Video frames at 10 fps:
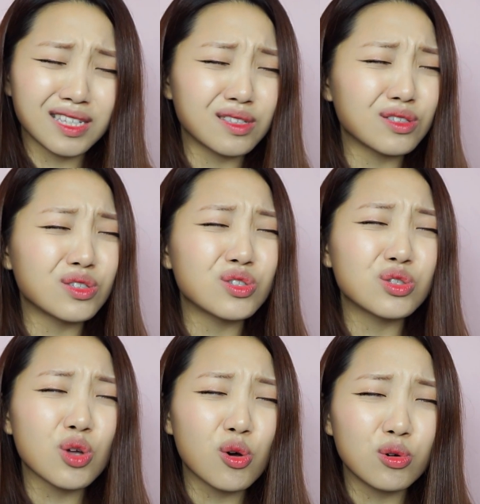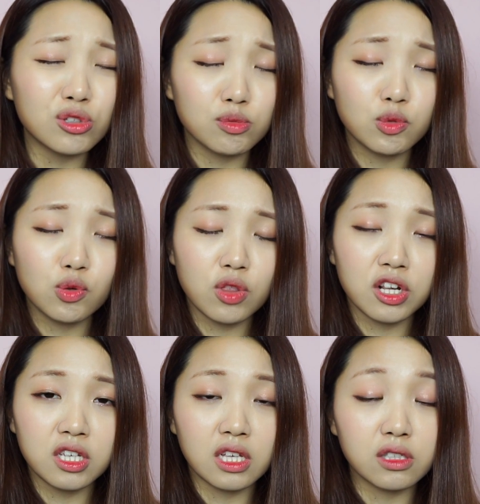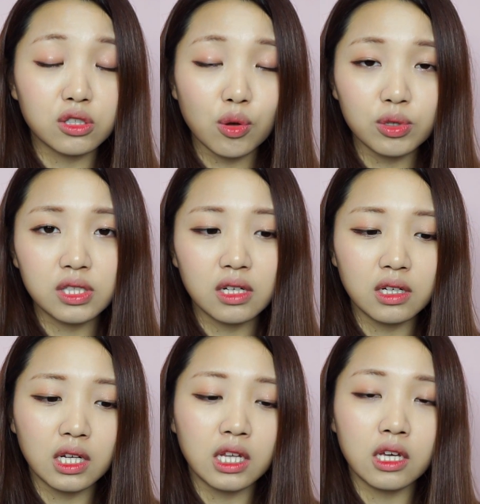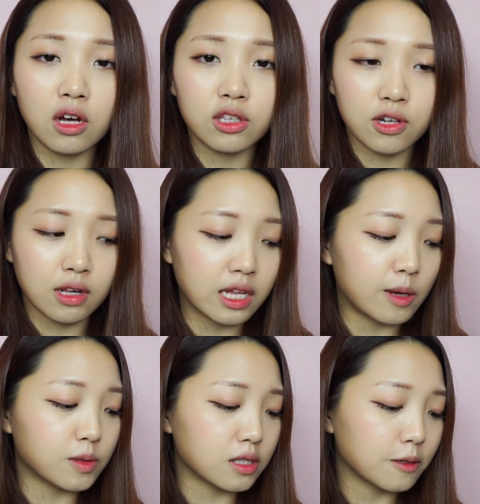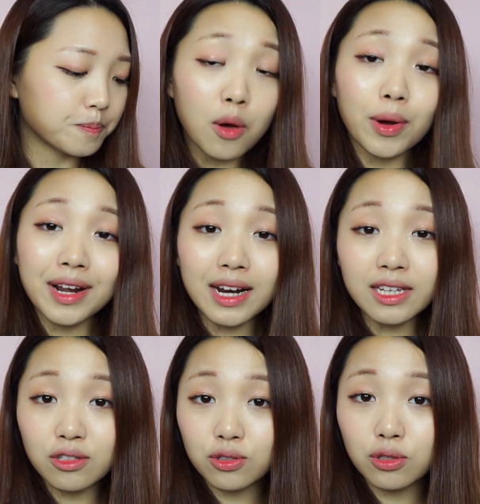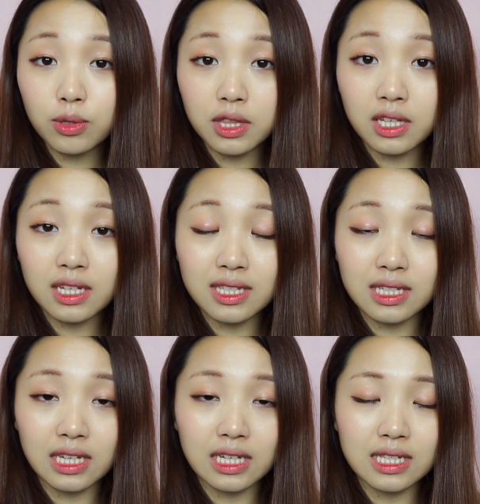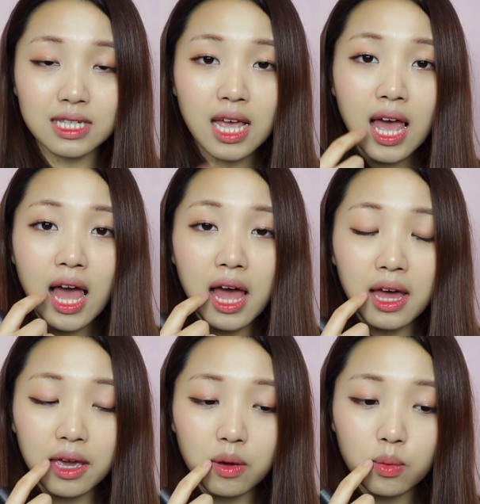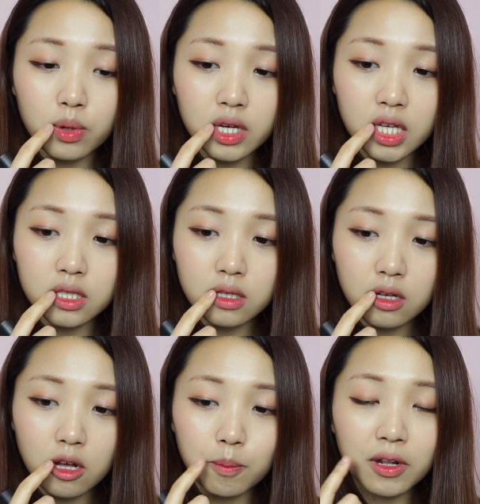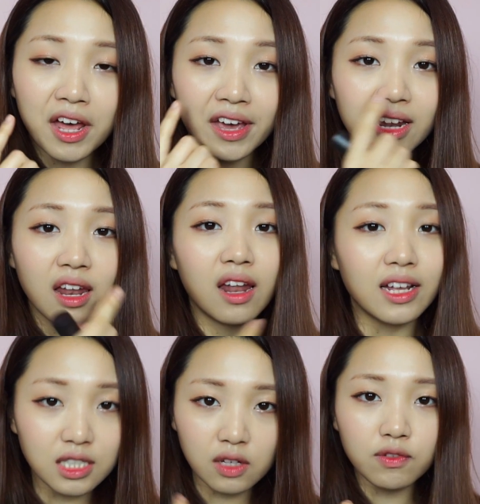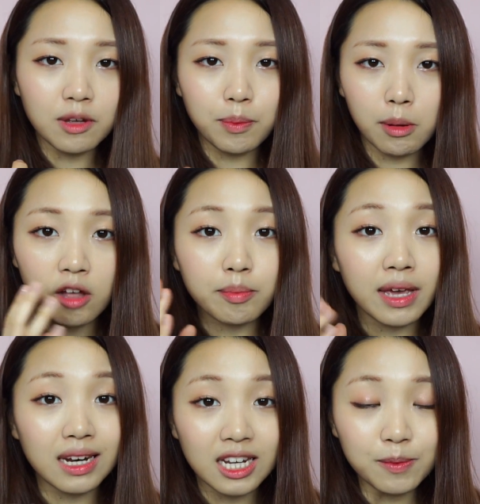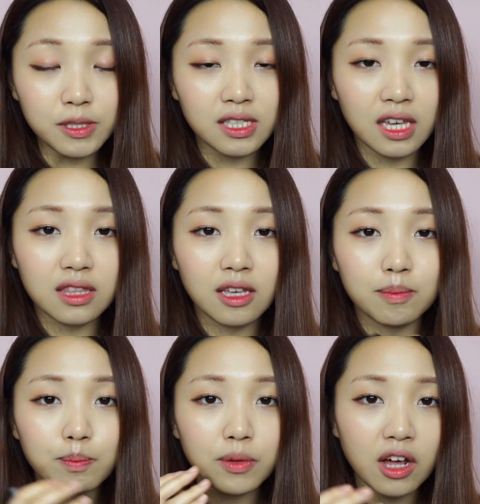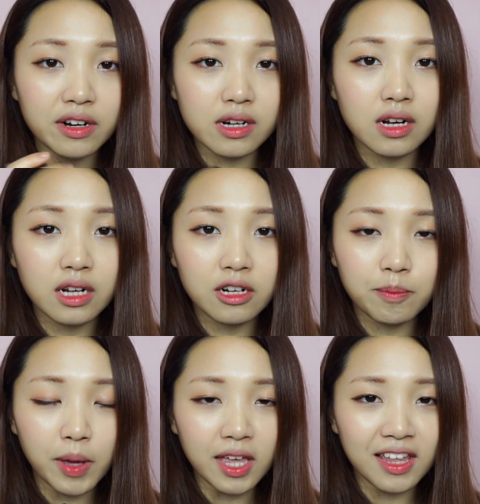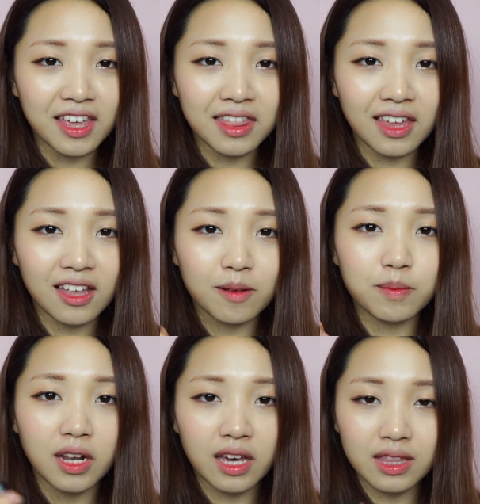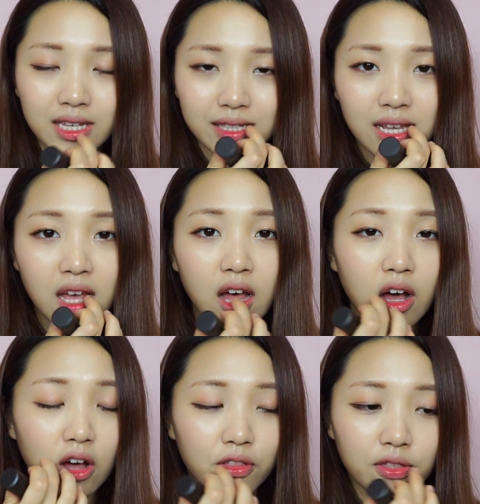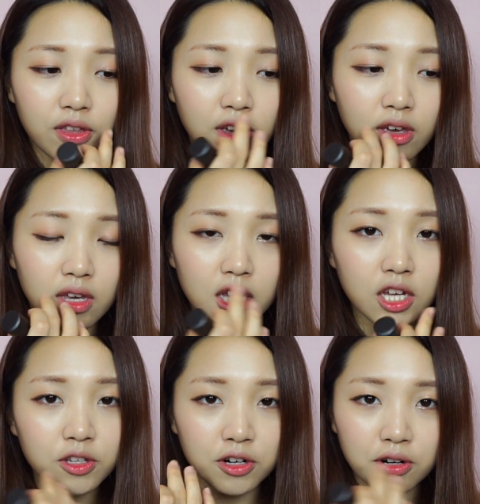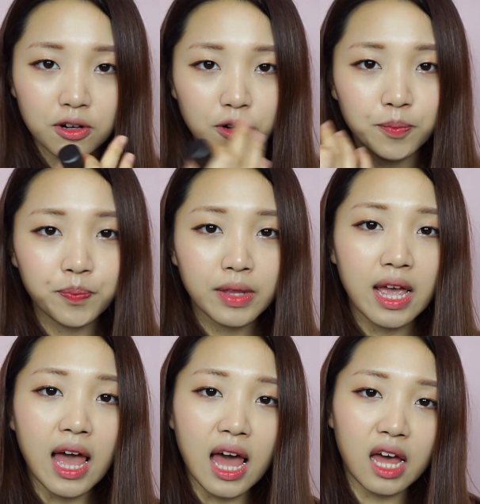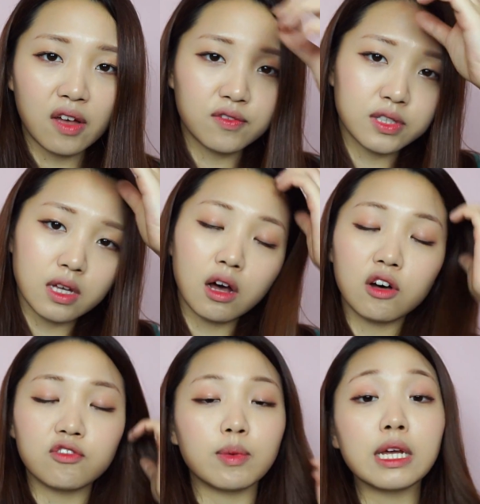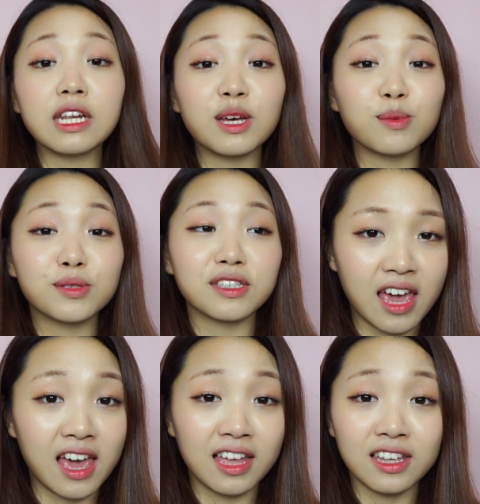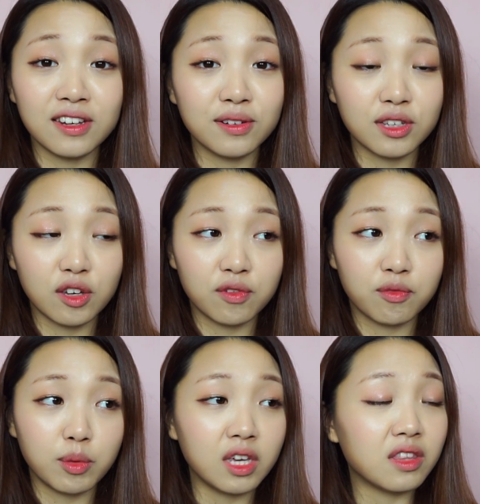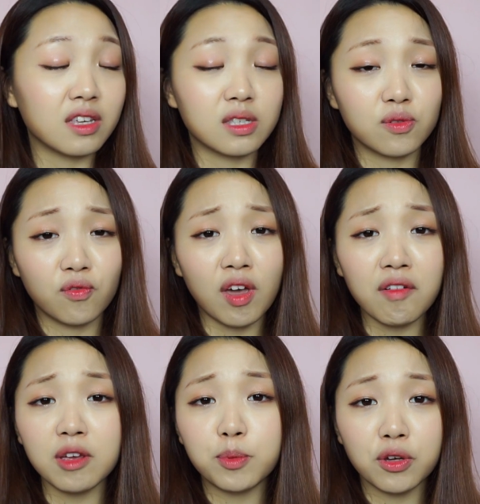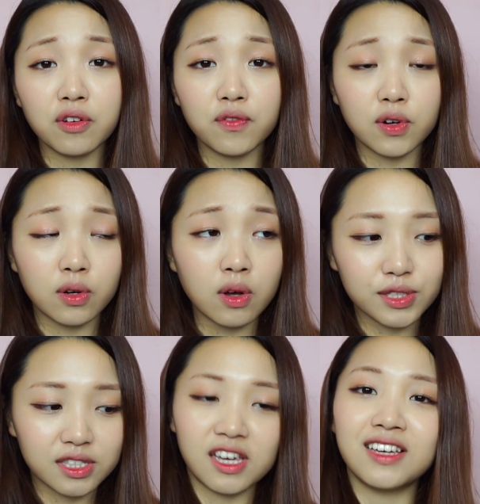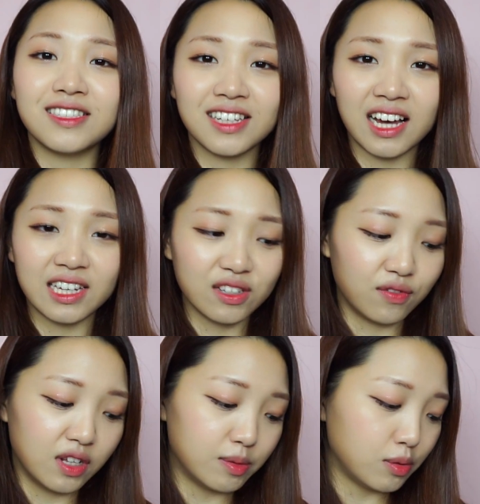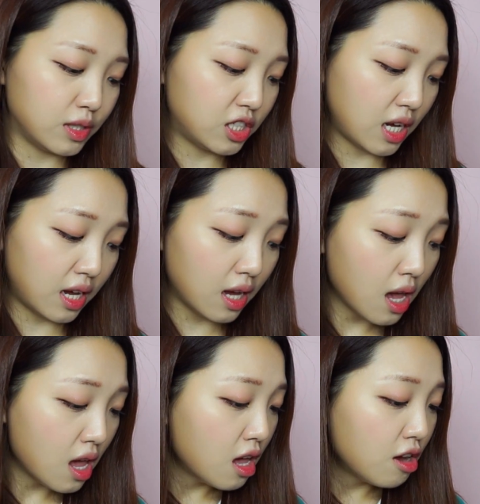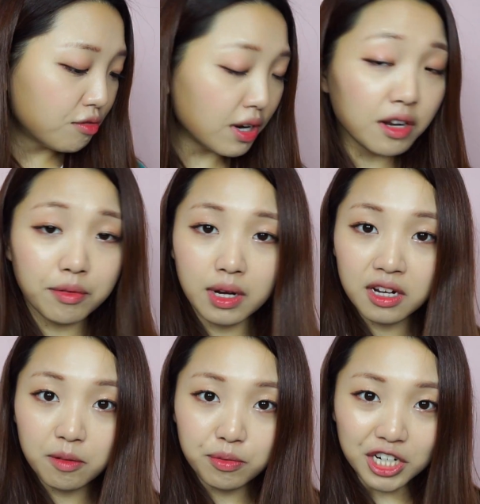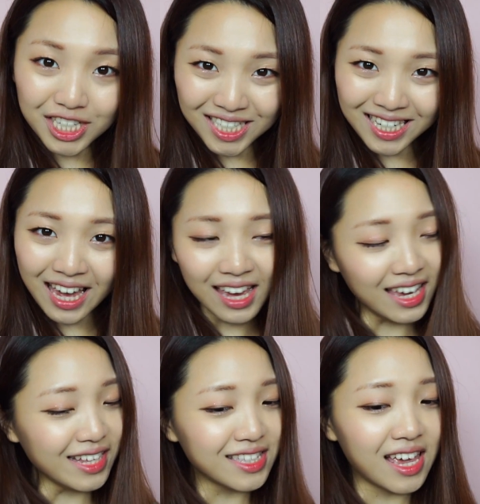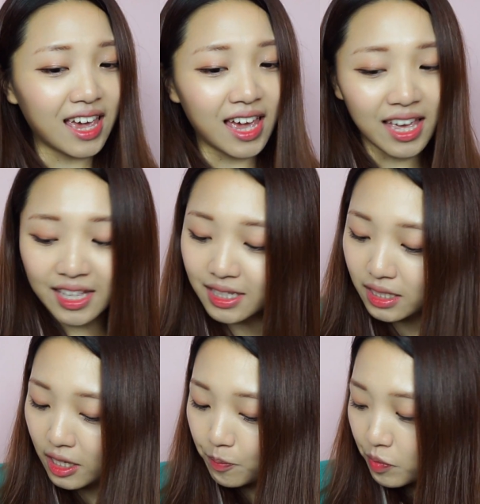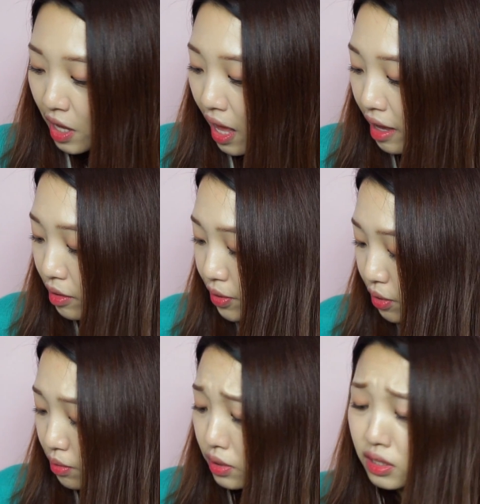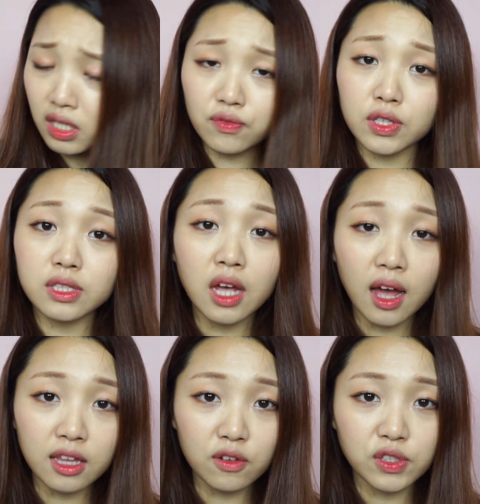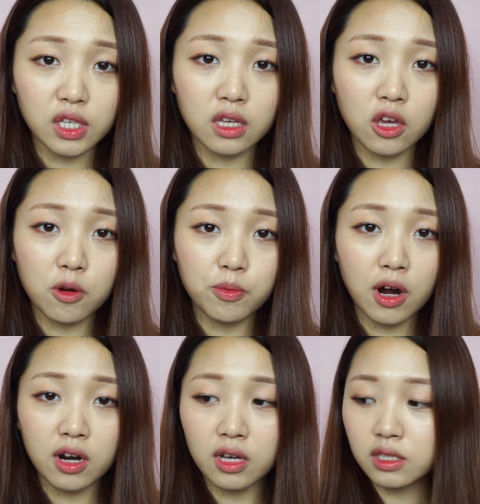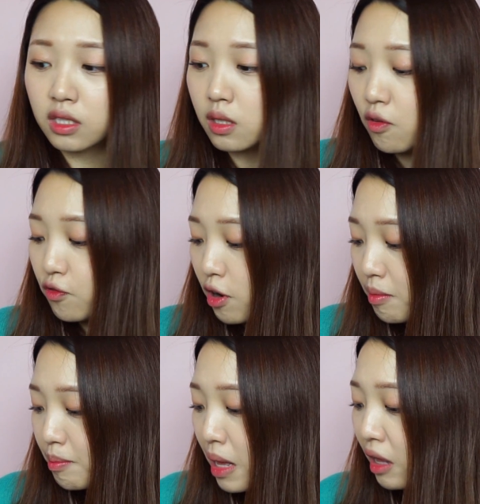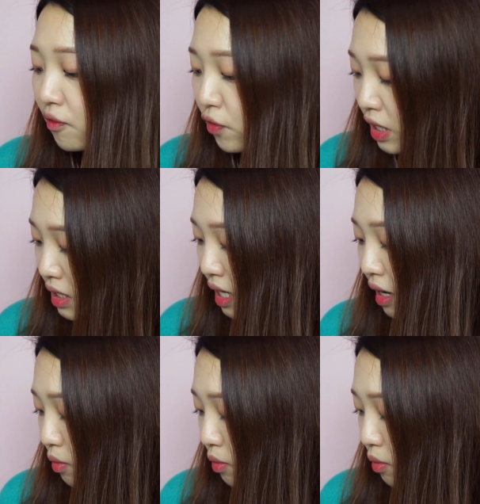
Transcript: so smoothly and so silkily on your lips. What I like to do with this is I would apply lots of lip balm on my lips and then blot it a little bit, and then apply this on the inner halves of my lips, and it'll give me this very beautiful stained kind of lips, which I really appreciate. And I also received a ton of skincare products from Melvita,